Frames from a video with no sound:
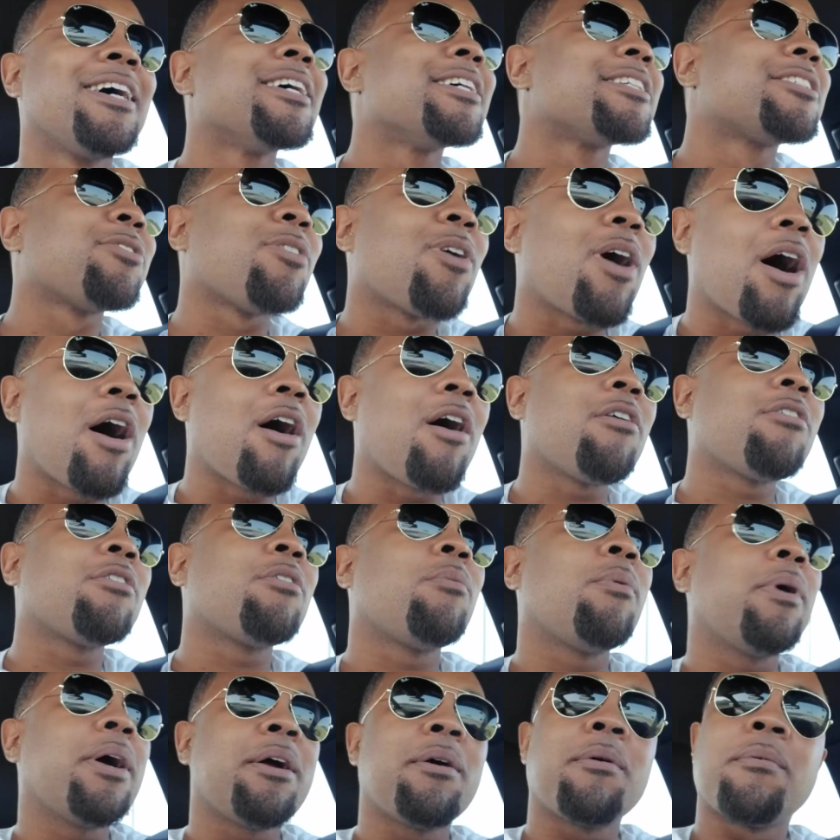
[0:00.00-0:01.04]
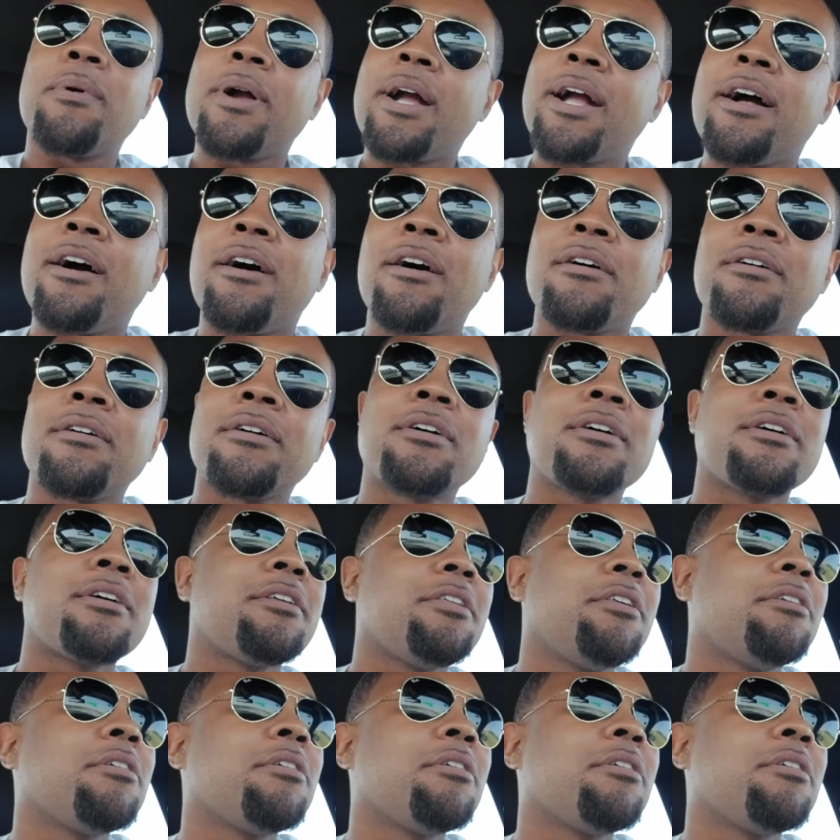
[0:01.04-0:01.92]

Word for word: So all the way around,